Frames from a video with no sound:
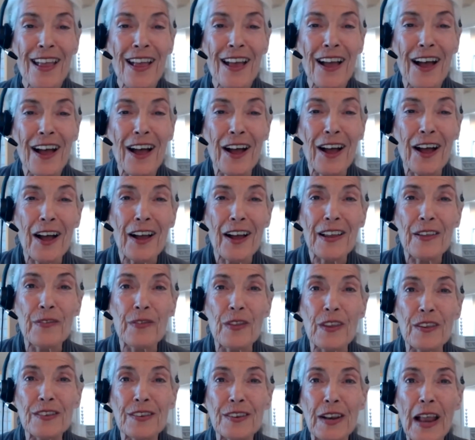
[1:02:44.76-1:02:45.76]
In
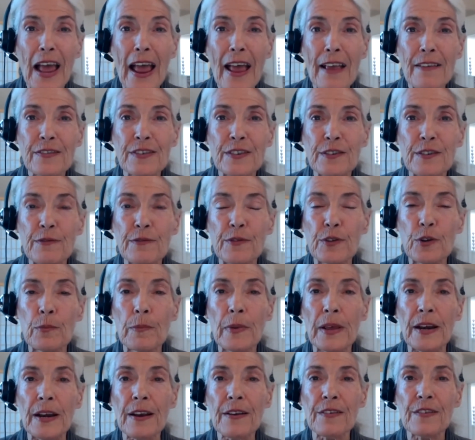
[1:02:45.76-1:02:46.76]
this last few
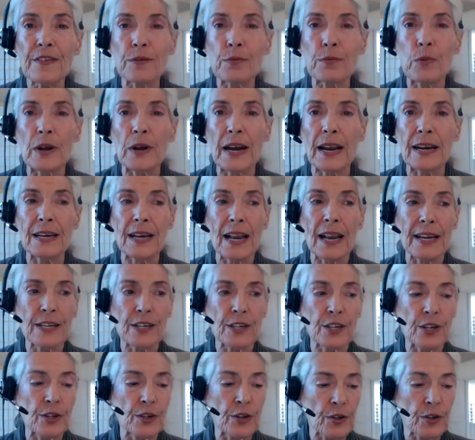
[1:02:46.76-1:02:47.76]
minutes, what I'd like
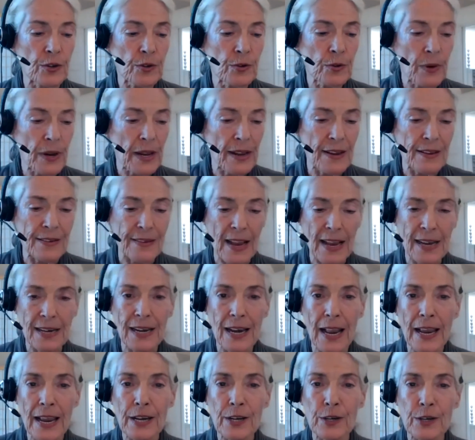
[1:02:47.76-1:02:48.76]
to do is I'd
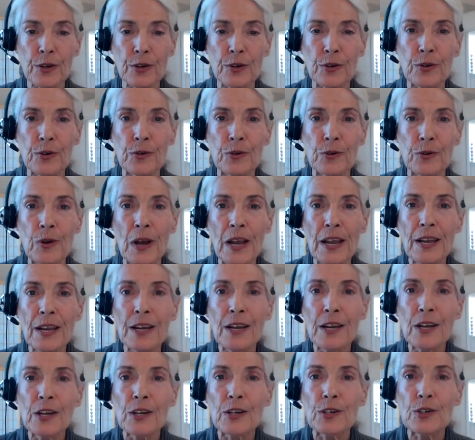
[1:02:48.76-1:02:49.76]
like to
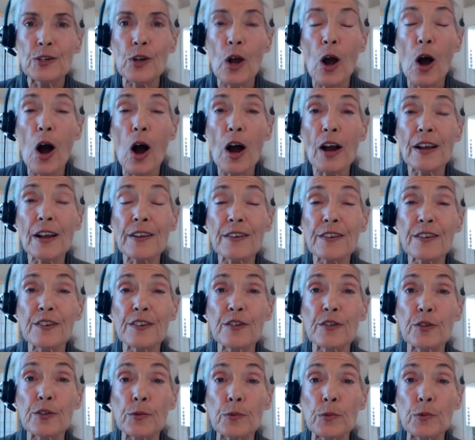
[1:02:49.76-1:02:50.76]
talk us
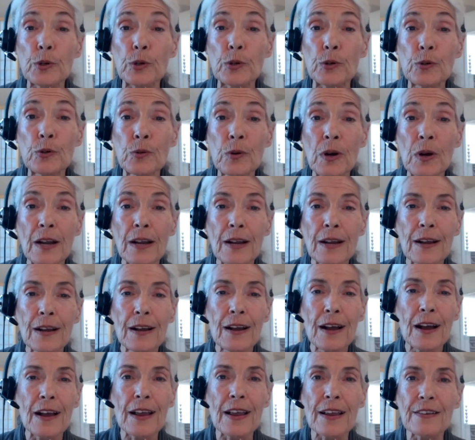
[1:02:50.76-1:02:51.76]
through
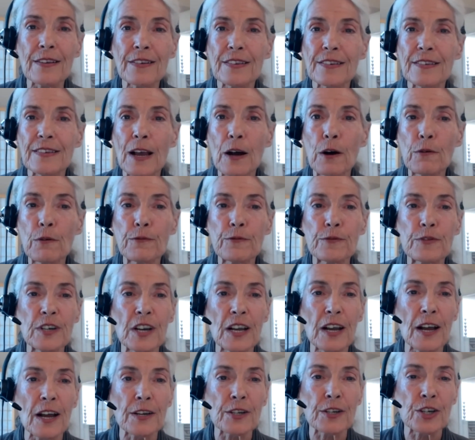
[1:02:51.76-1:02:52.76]
a
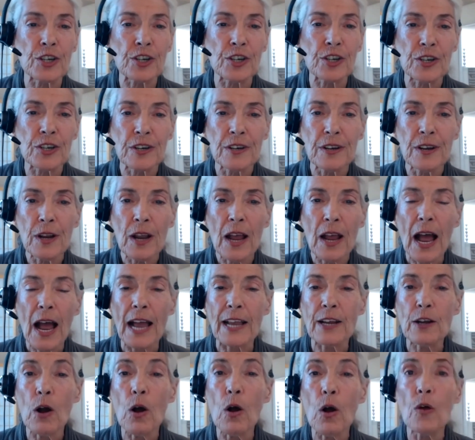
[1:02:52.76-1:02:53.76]
self-touch. I
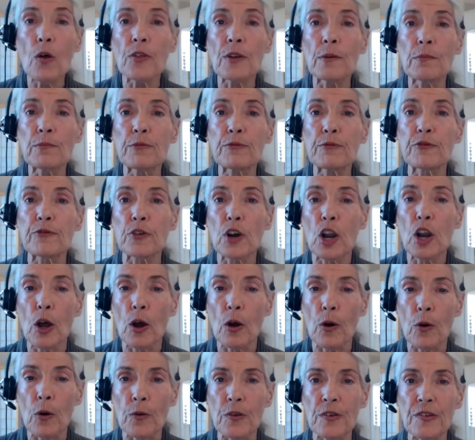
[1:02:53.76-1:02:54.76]
call them
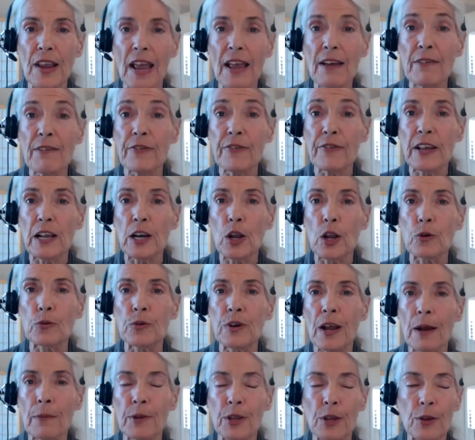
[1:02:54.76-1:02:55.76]
flows,
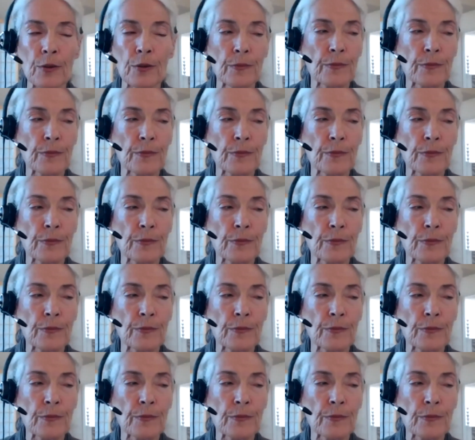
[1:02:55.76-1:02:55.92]
F-L-O-W.